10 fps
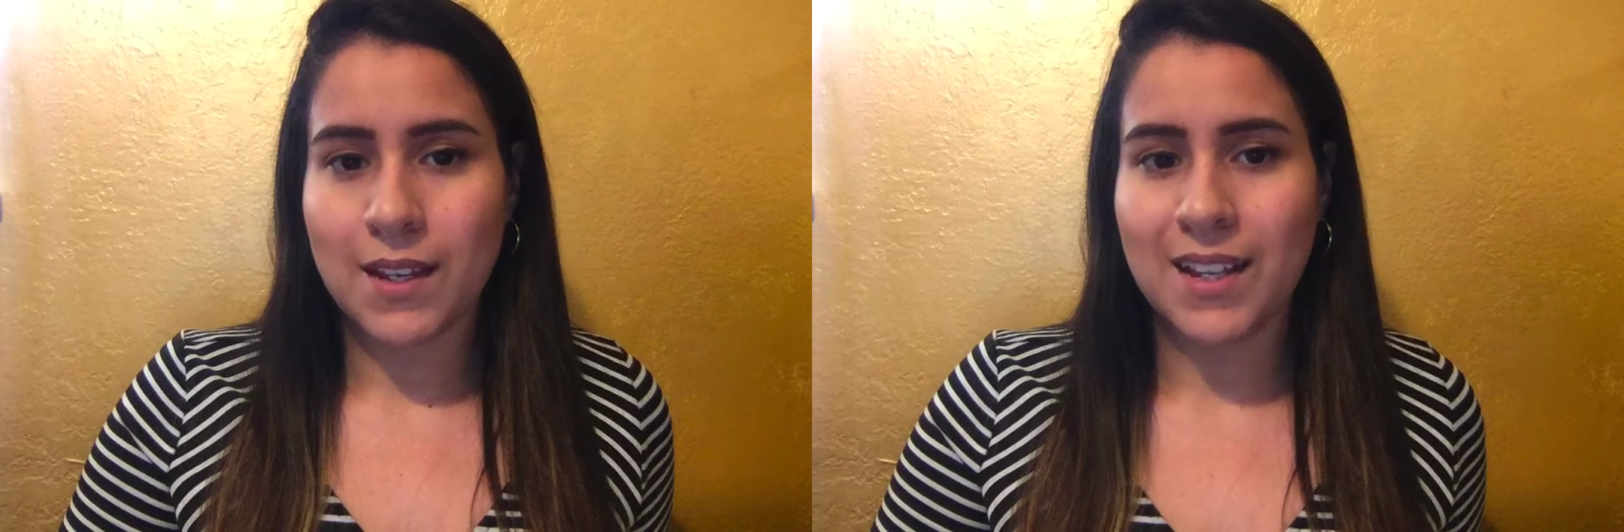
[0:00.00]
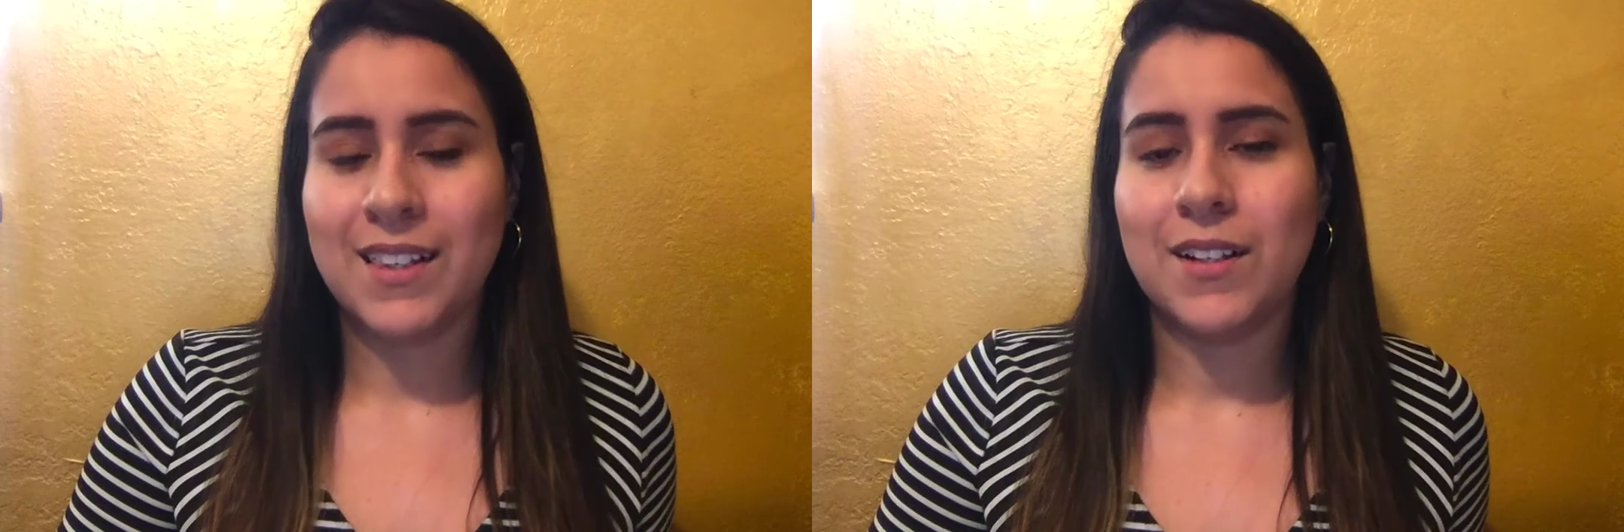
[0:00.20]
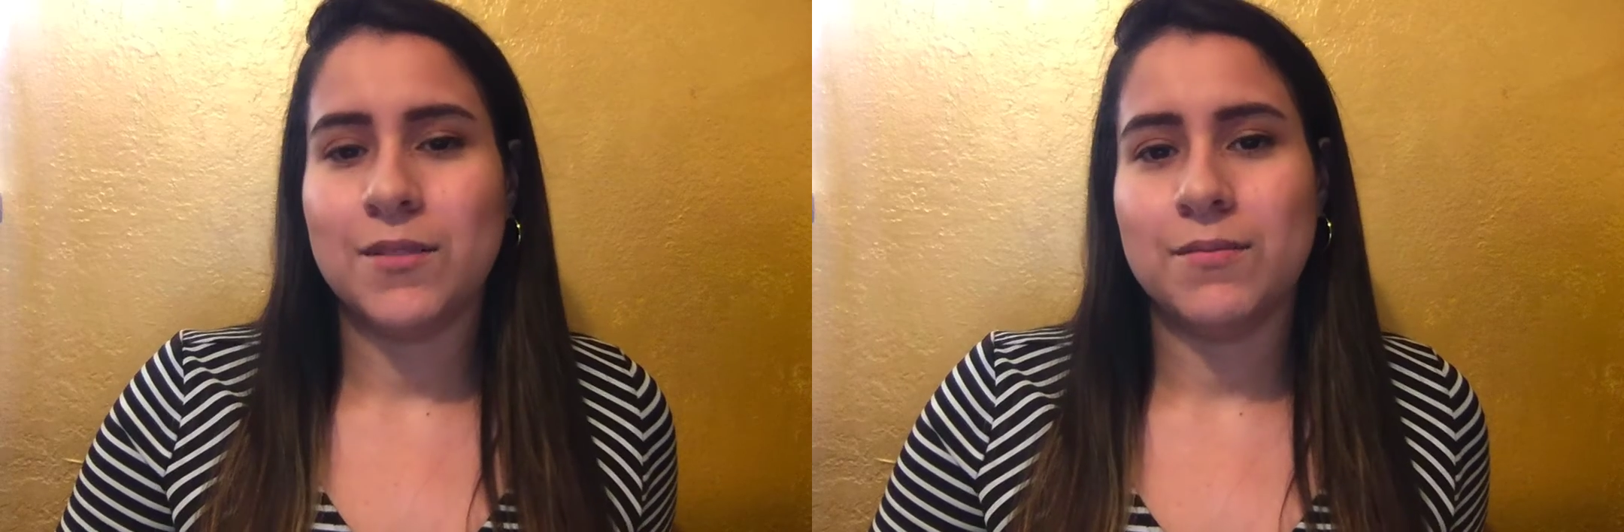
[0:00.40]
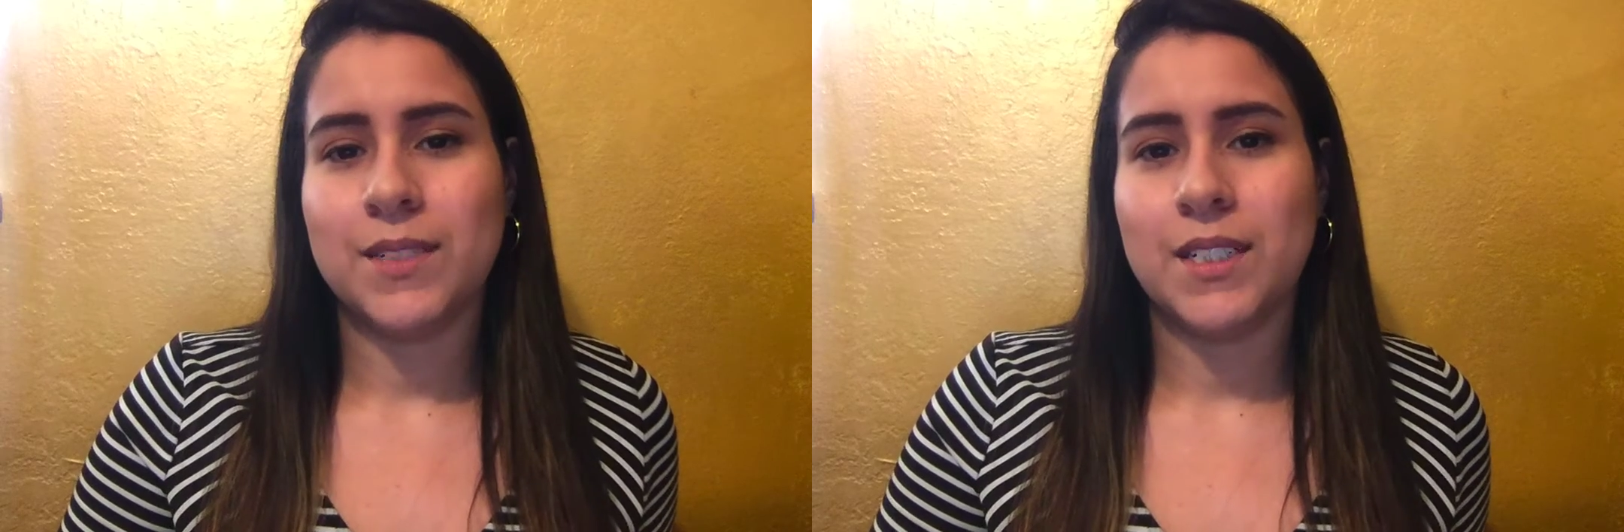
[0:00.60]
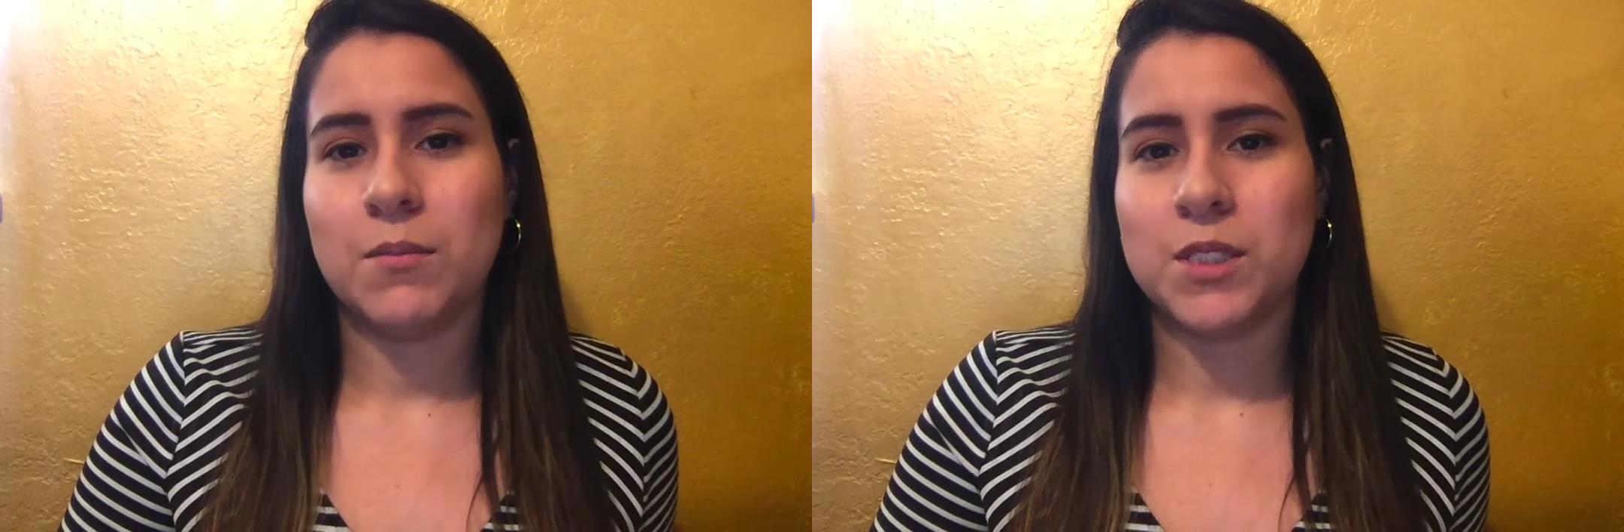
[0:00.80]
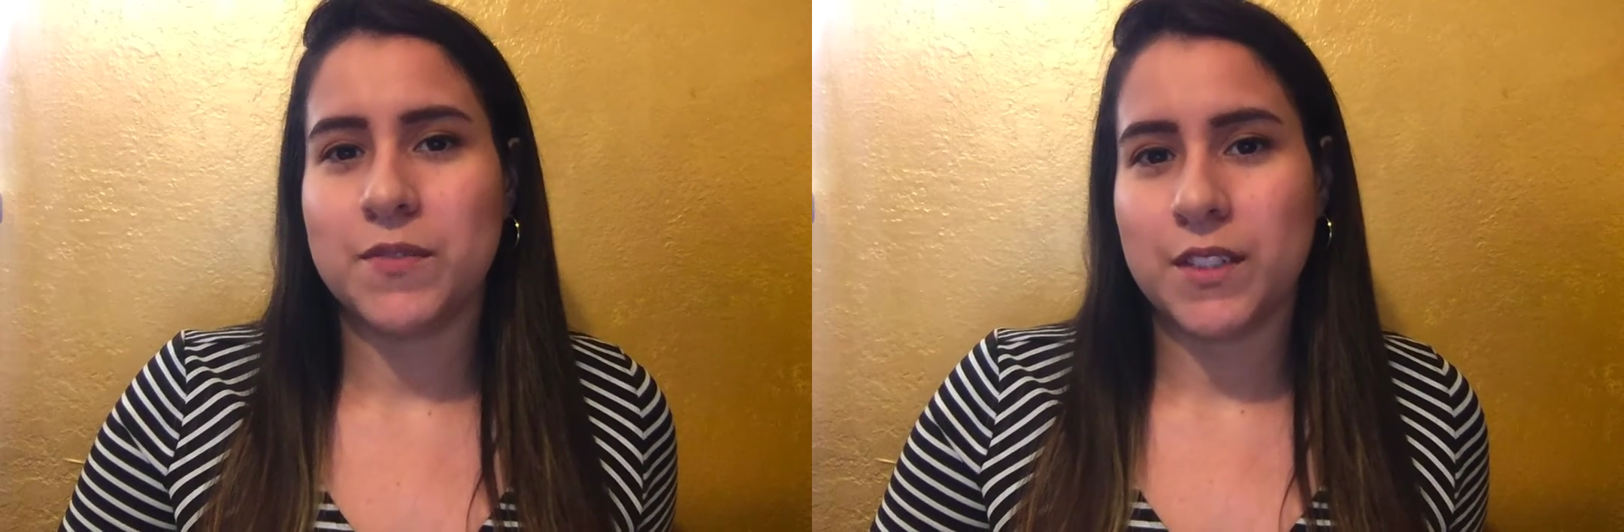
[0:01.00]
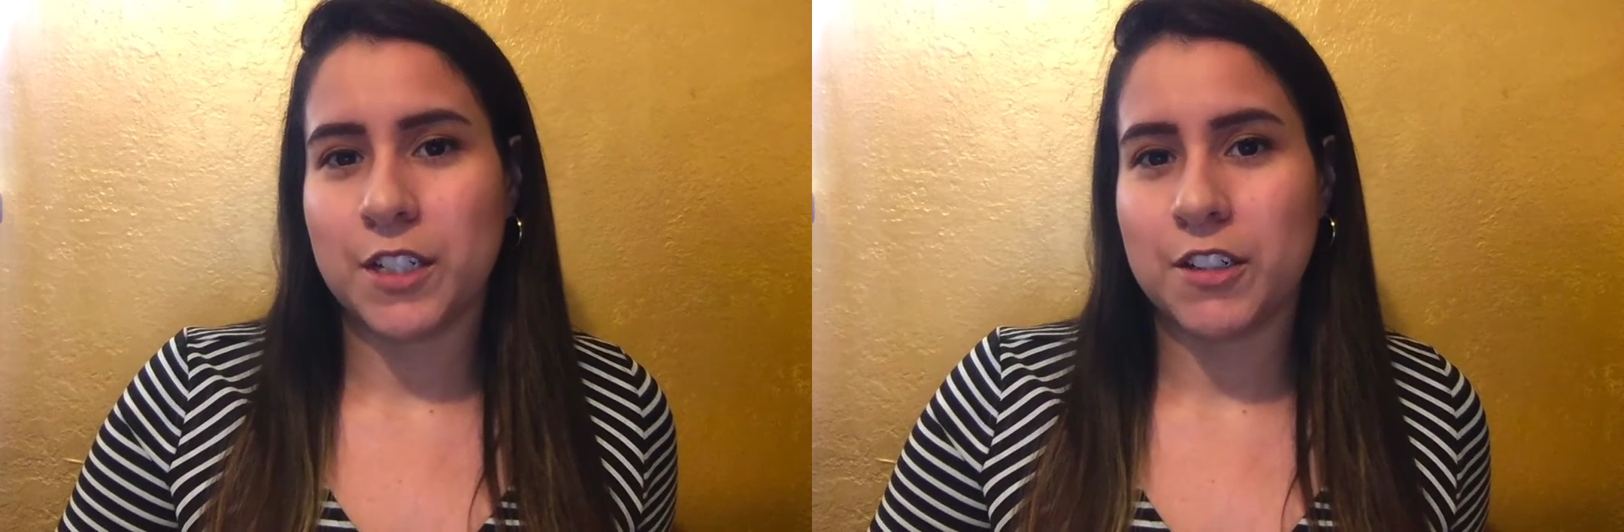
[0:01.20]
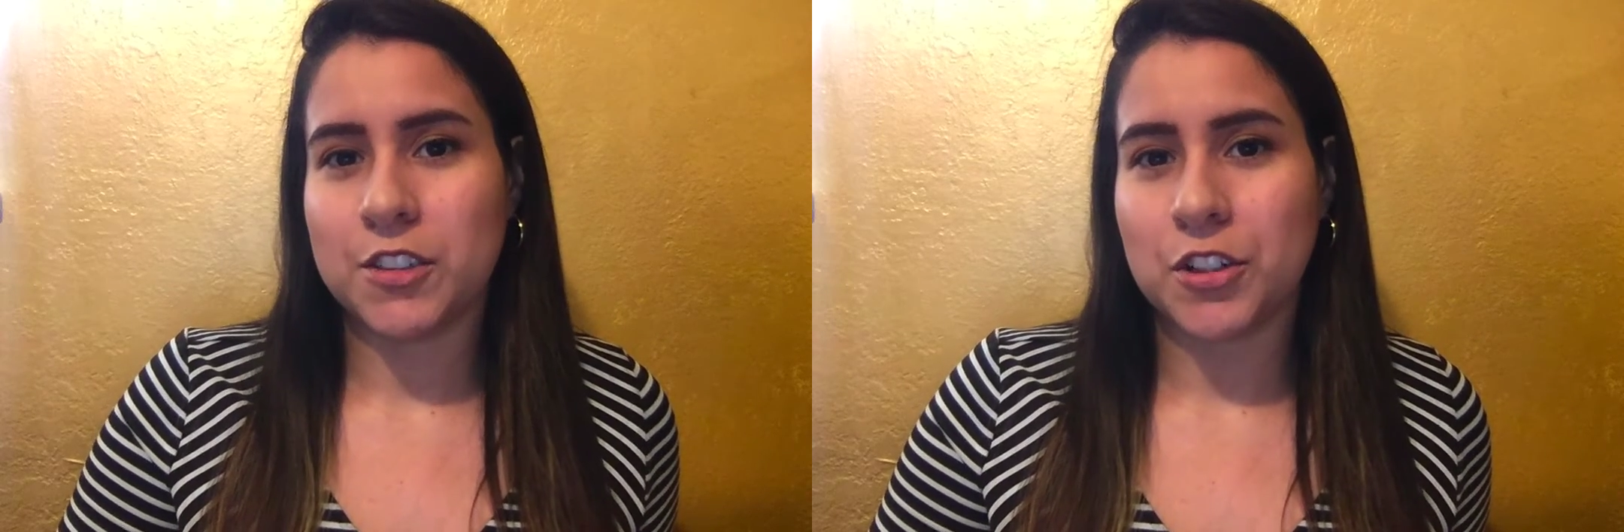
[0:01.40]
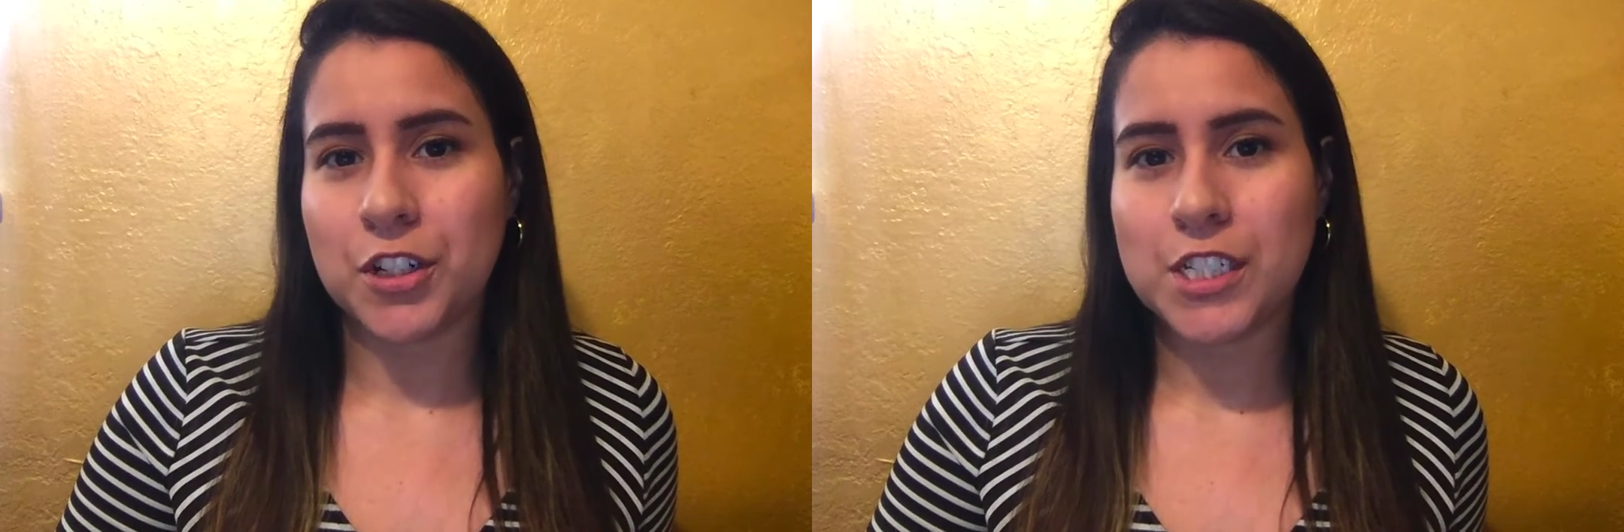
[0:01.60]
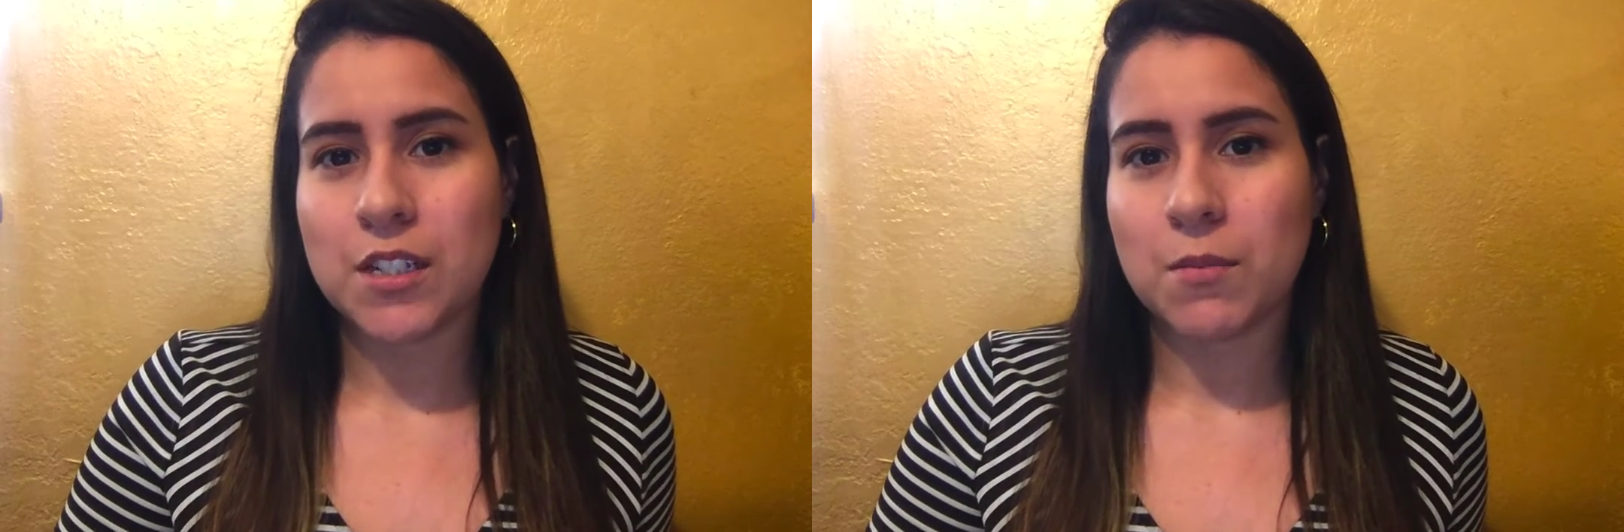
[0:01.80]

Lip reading: Hello, my name is Valeria Torres.